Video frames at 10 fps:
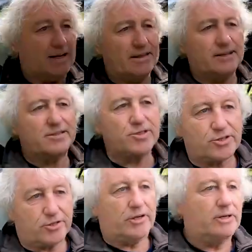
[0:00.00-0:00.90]
little
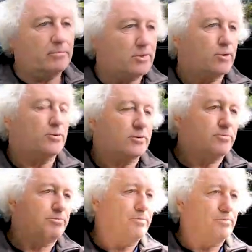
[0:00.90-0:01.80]
stream
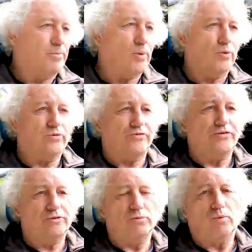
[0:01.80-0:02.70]
called
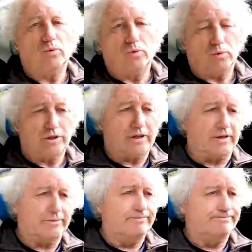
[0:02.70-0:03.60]
Portford
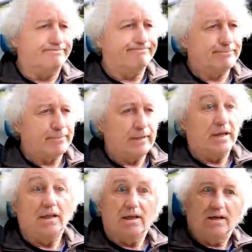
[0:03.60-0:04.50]
Water,
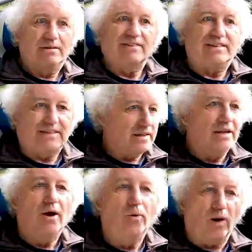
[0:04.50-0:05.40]
which
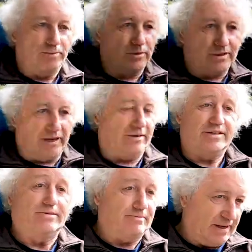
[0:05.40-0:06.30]
no one will know. It
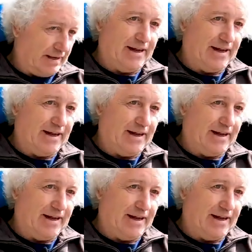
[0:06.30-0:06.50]
doesn't mean